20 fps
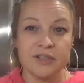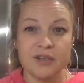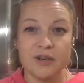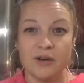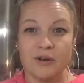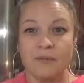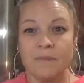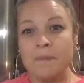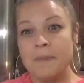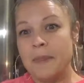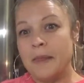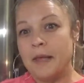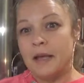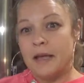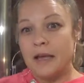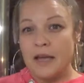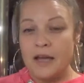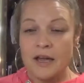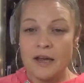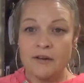So
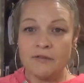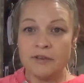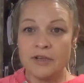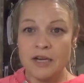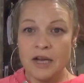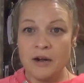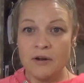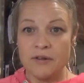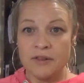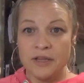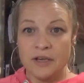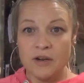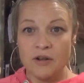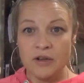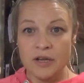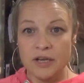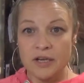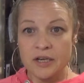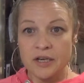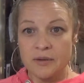every now and then
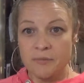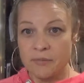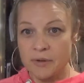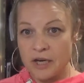I'll get it,